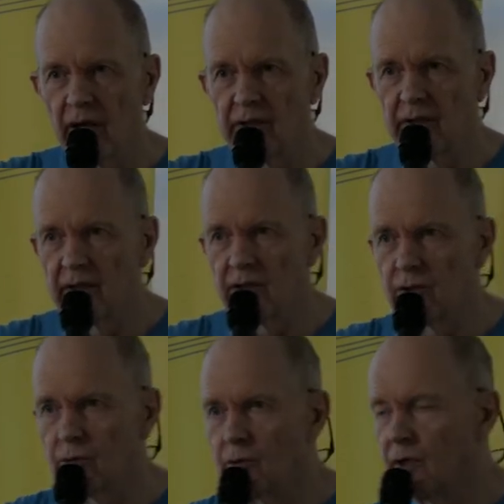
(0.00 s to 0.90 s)
either
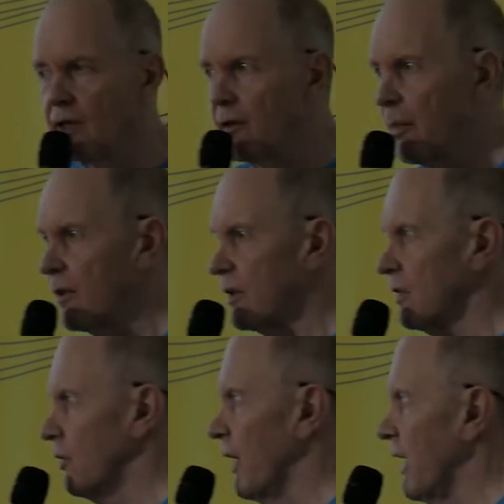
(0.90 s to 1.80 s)
into uh,
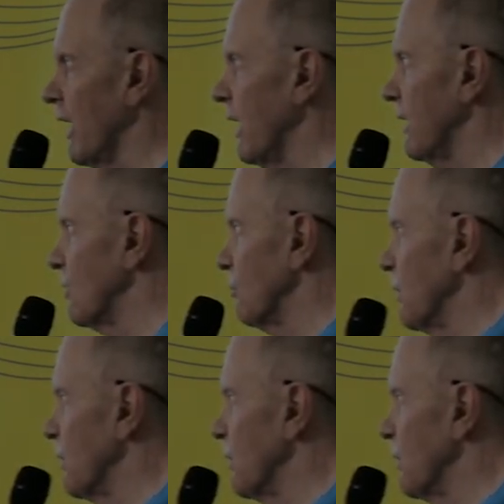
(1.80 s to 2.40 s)
you know, AI, into